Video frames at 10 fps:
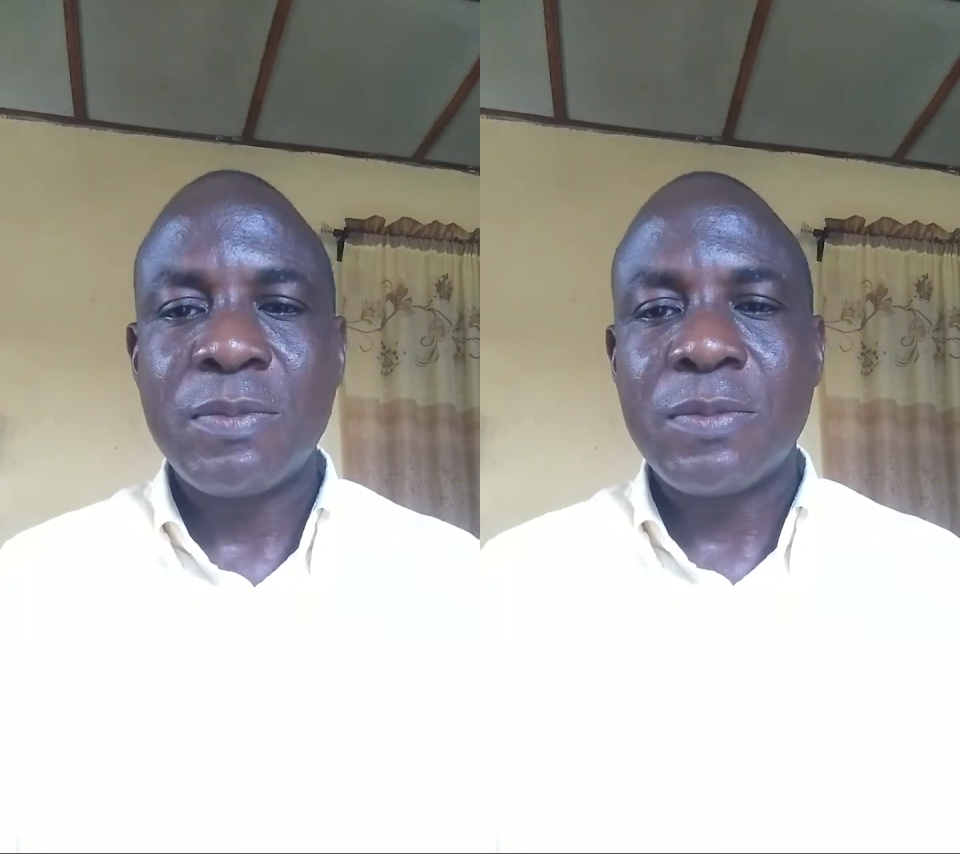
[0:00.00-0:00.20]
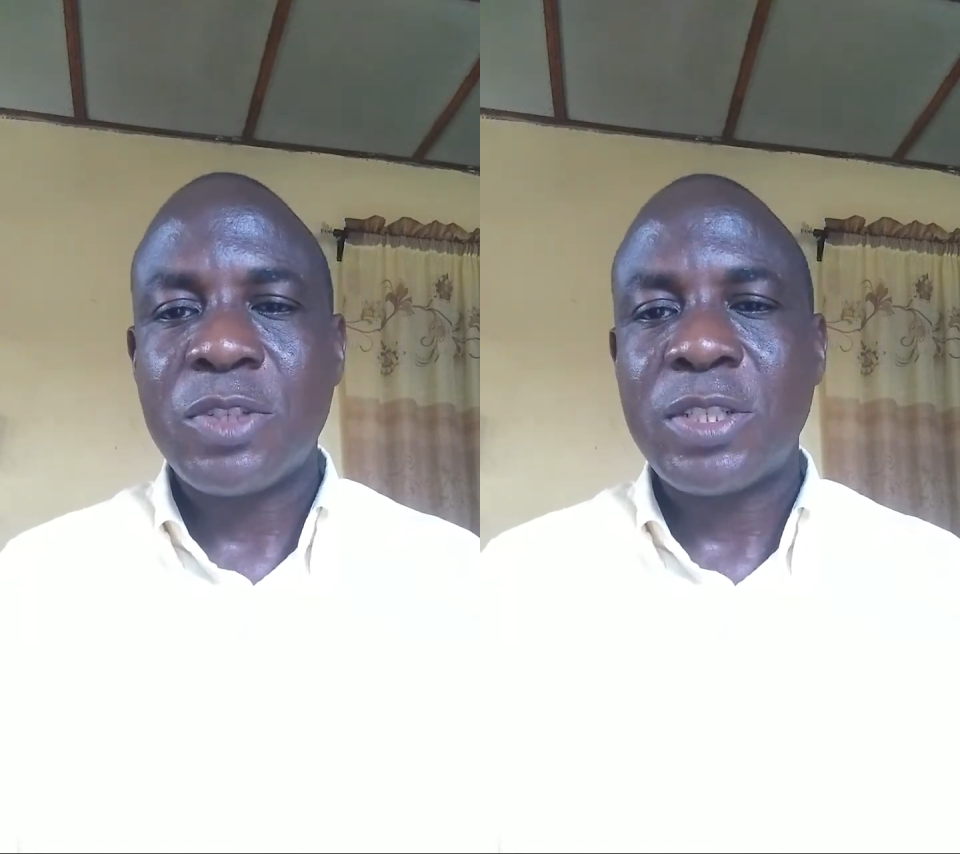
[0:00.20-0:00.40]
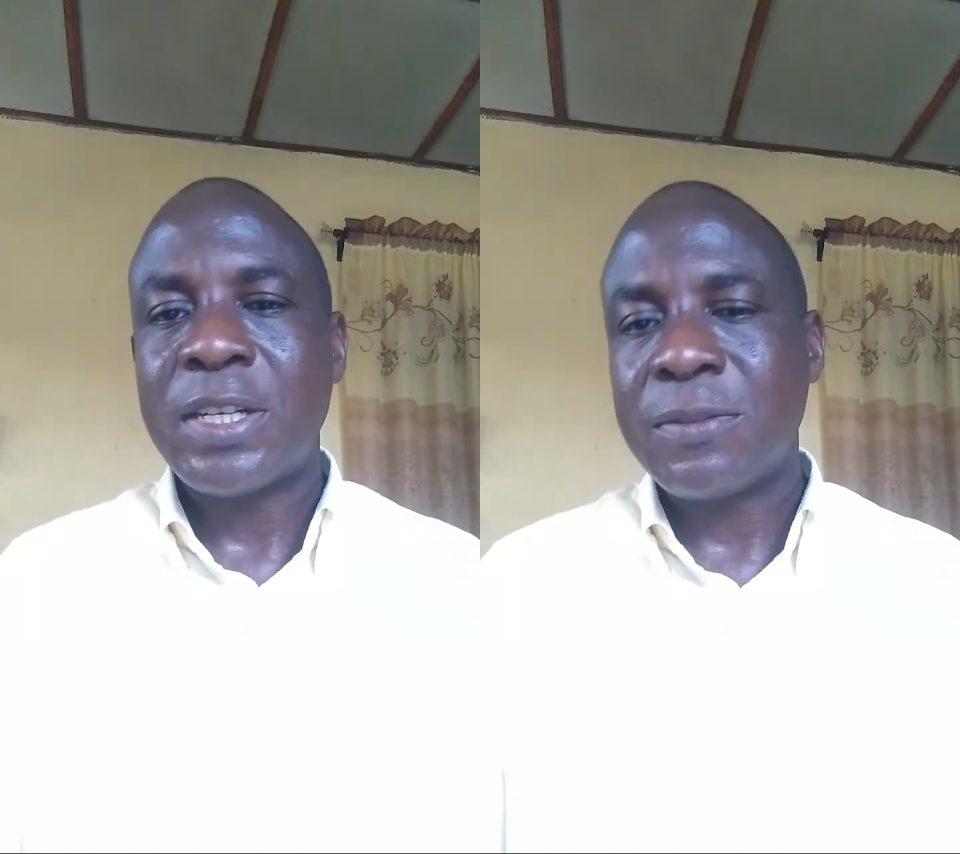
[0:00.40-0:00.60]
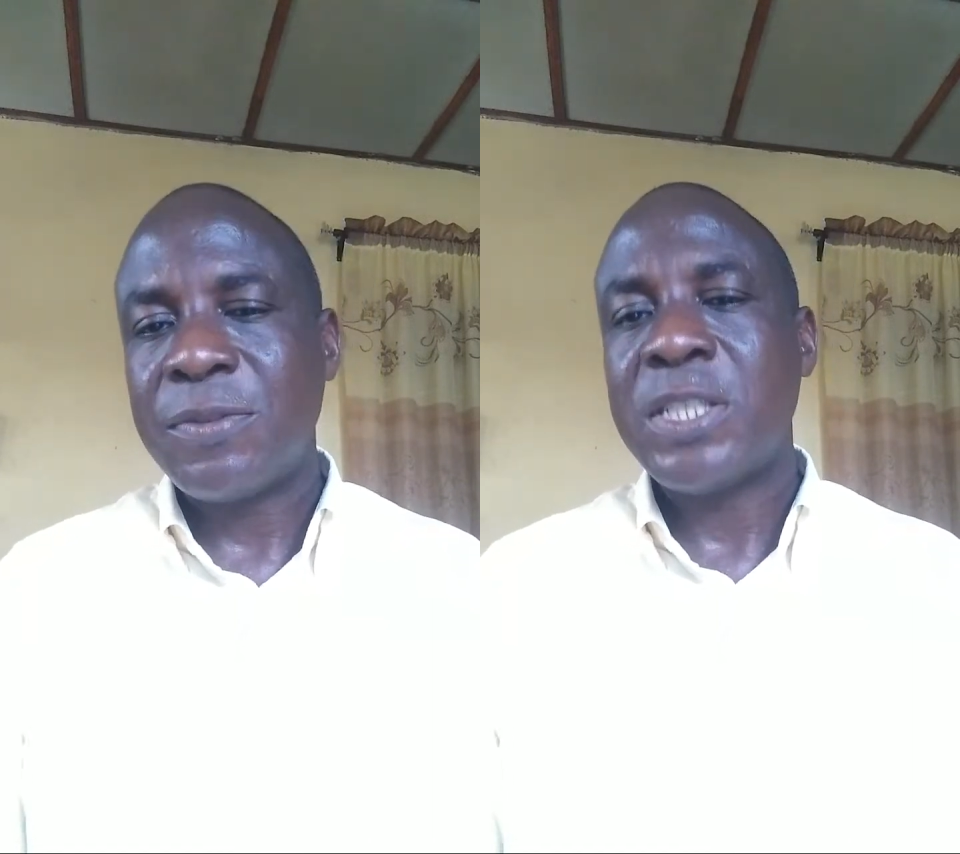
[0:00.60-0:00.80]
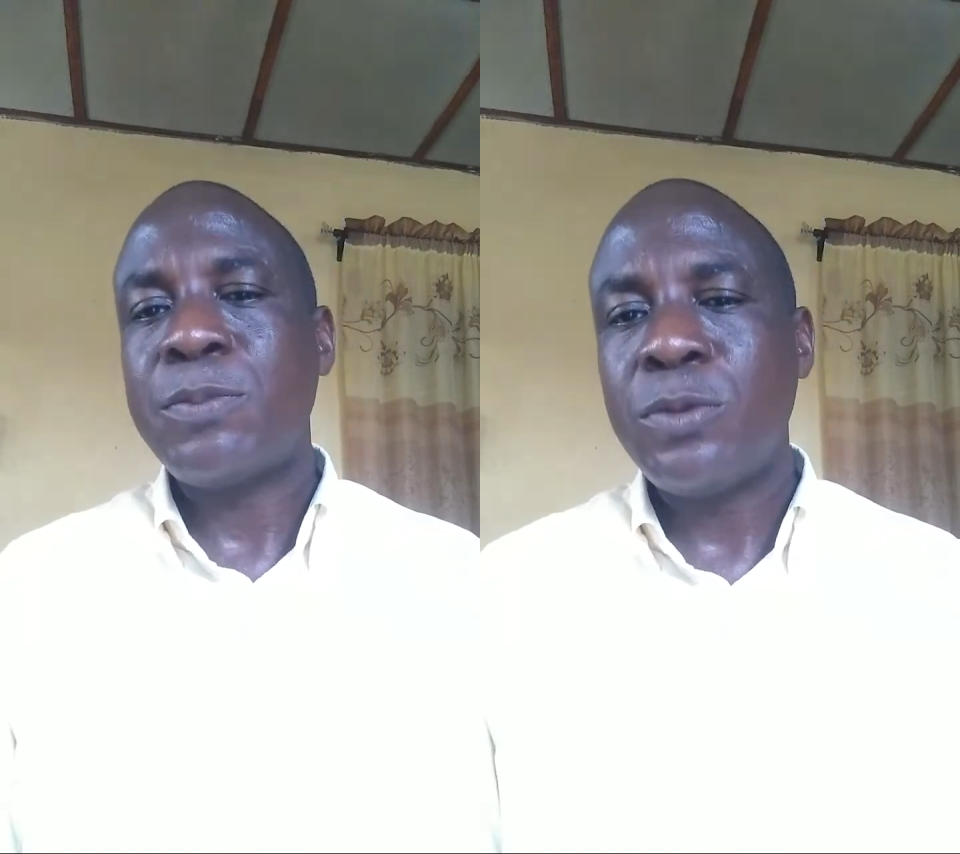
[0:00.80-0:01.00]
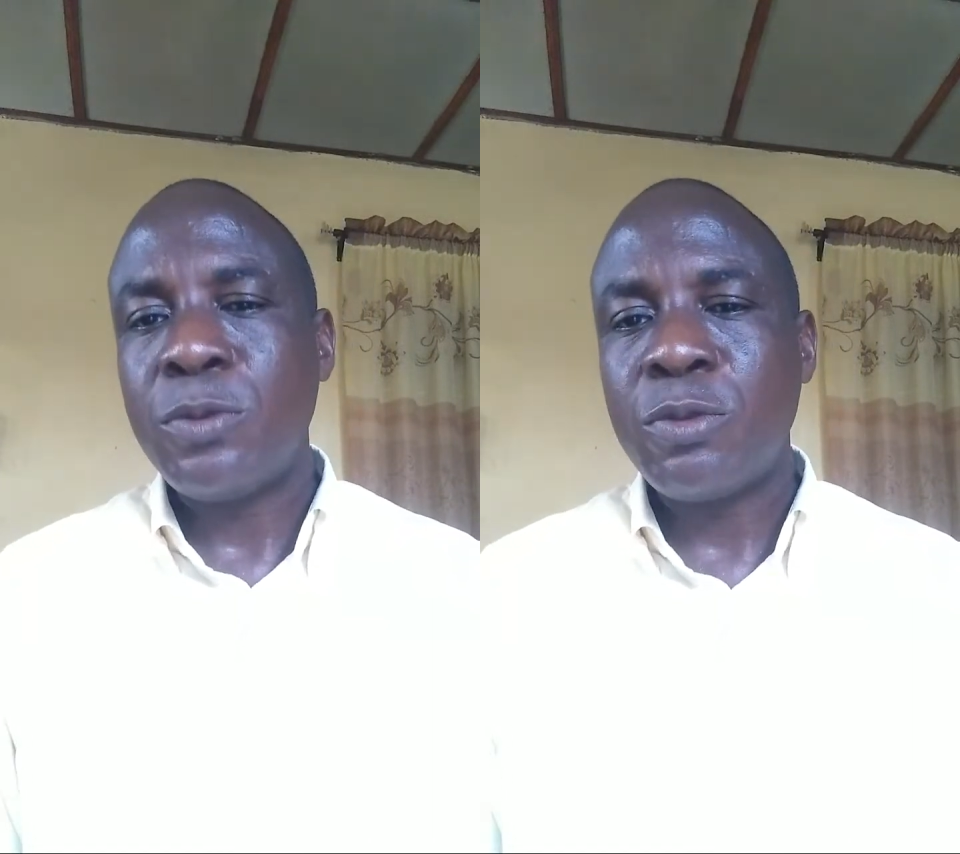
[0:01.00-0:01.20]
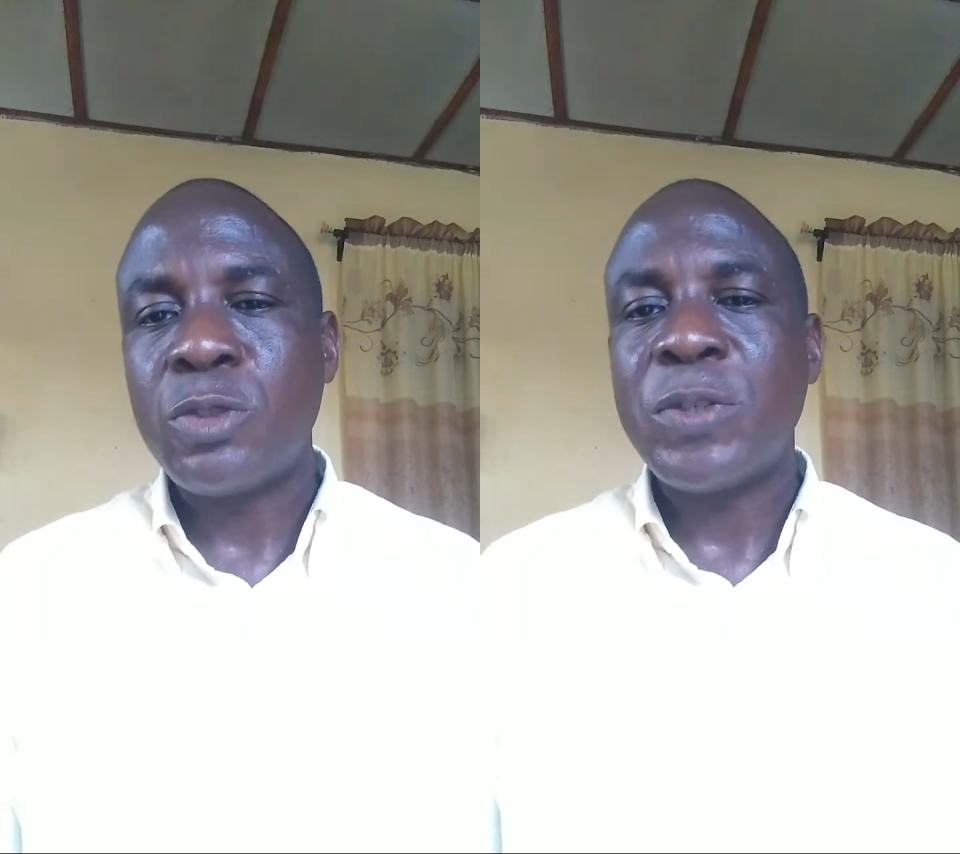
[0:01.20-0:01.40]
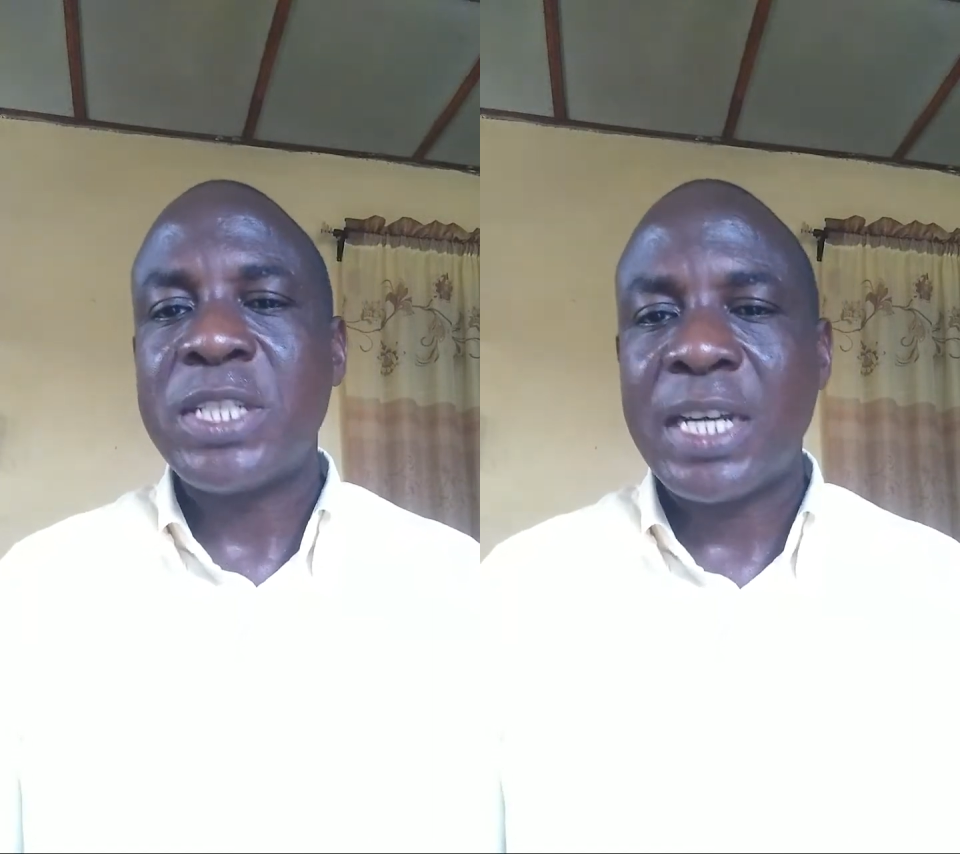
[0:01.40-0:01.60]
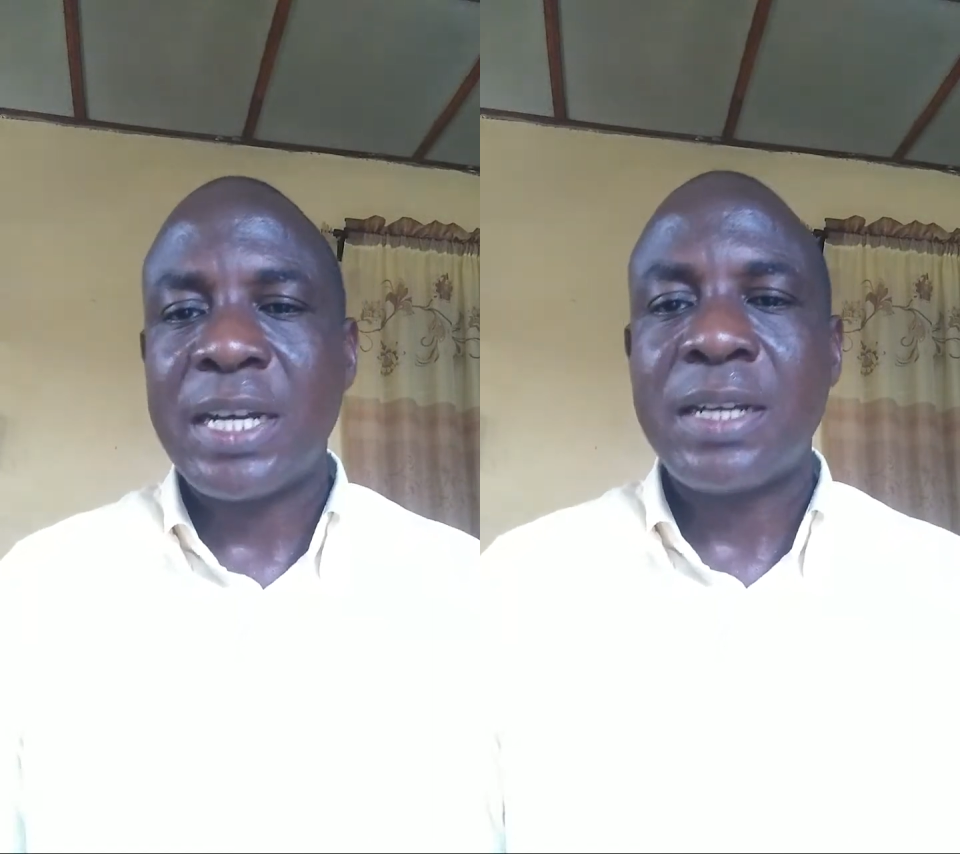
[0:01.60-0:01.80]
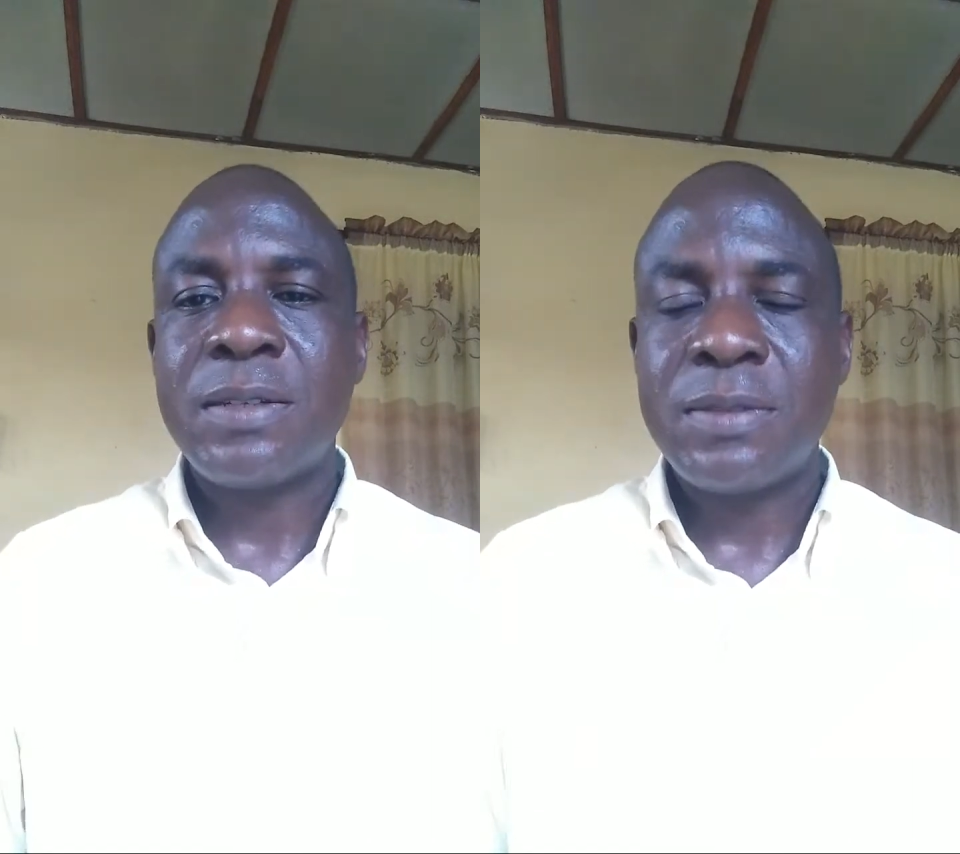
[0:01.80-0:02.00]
such as Facebook, Twitter,